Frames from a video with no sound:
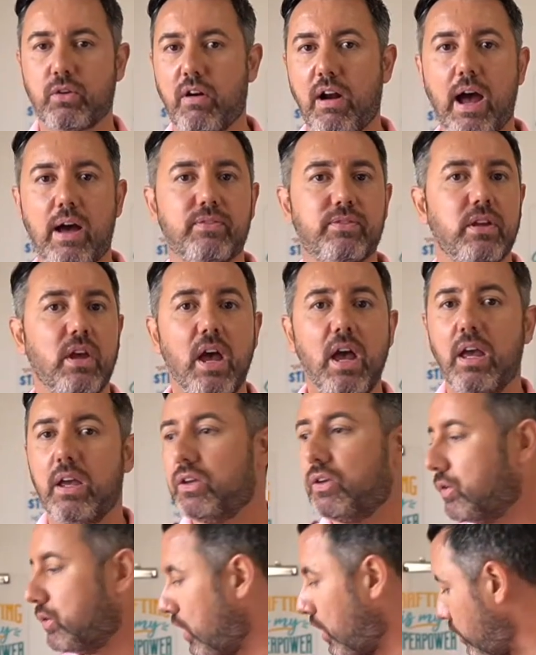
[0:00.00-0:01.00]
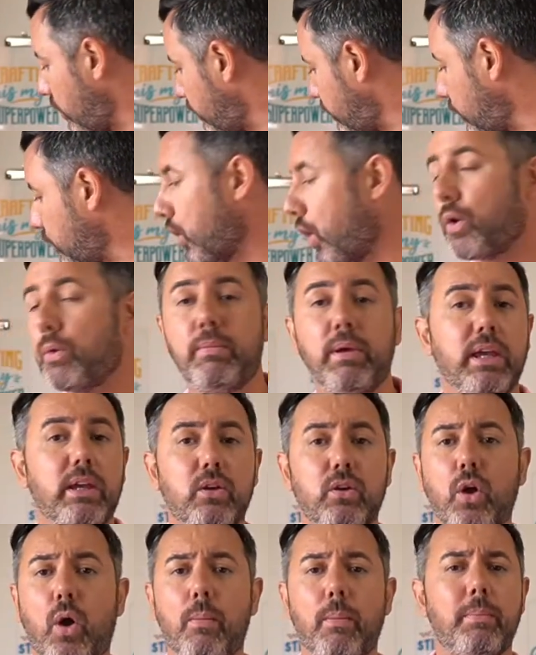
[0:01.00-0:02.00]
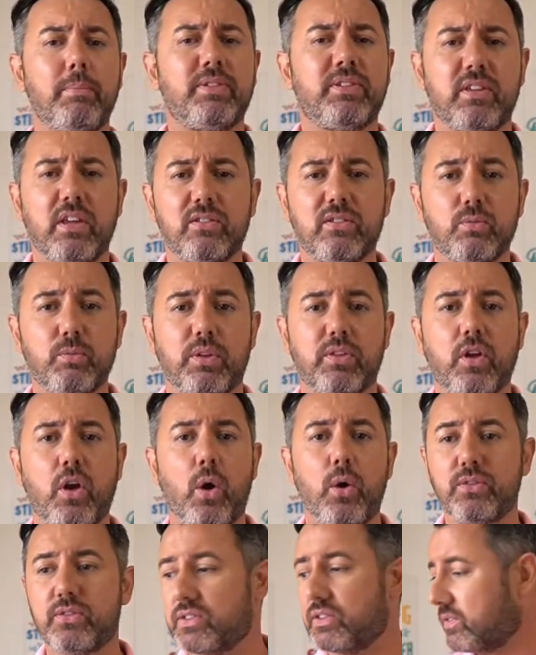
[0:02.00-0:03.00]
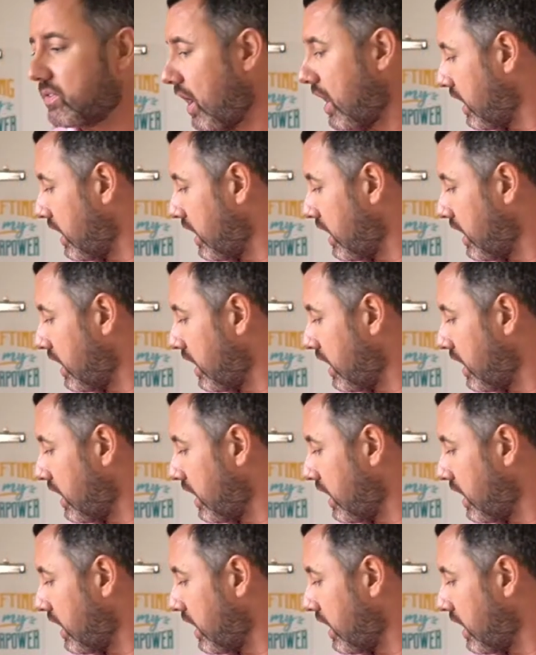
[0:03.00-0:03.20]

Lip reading: If you know me, I'm obsessed with coasters.